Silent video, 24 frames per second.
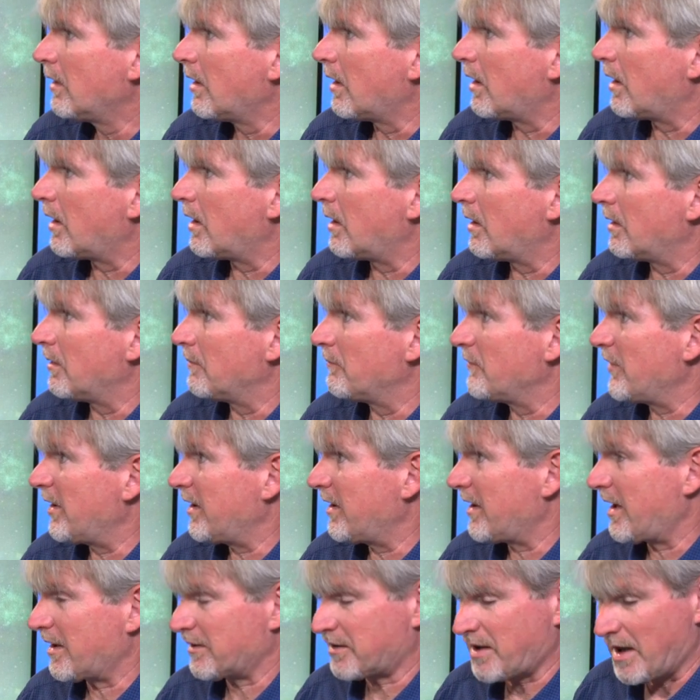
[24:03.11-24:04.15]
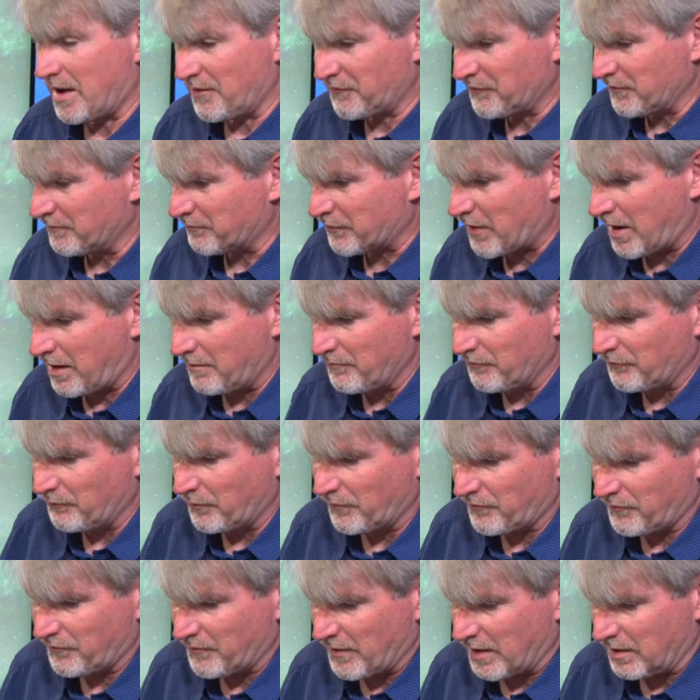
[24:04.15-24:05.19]
Um, they had constant problems
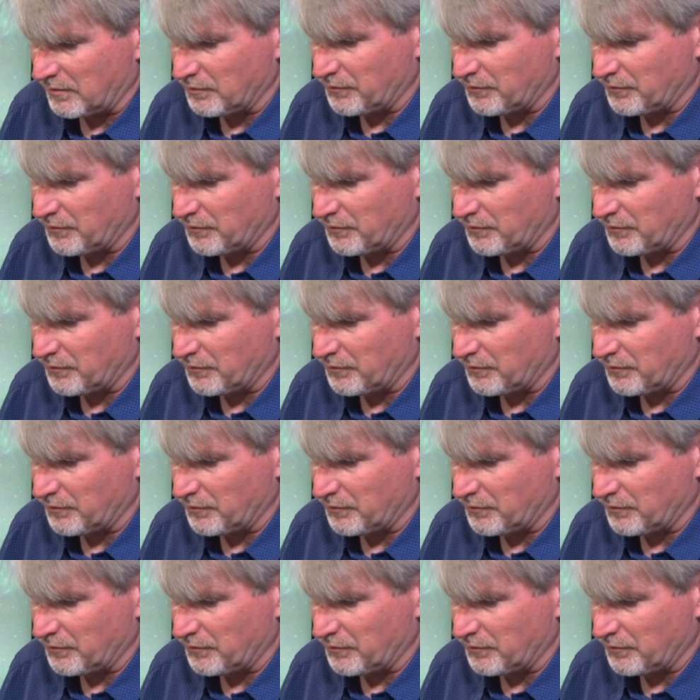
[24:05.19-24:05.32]
with uh,